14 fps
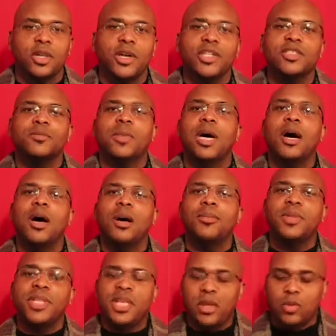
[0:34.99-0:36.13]
or his
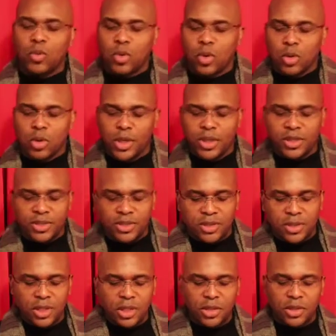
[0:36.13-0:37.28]
mom then warns,
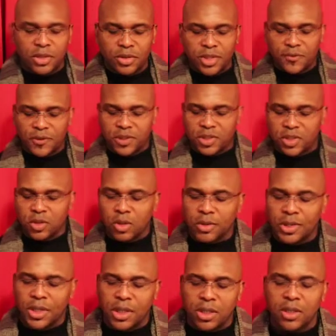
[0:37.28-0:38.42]
a little different
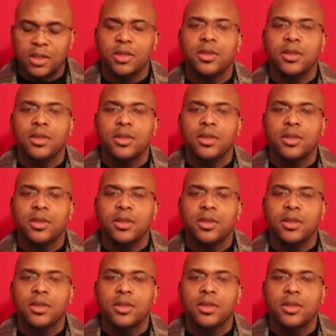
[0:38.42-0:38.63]
story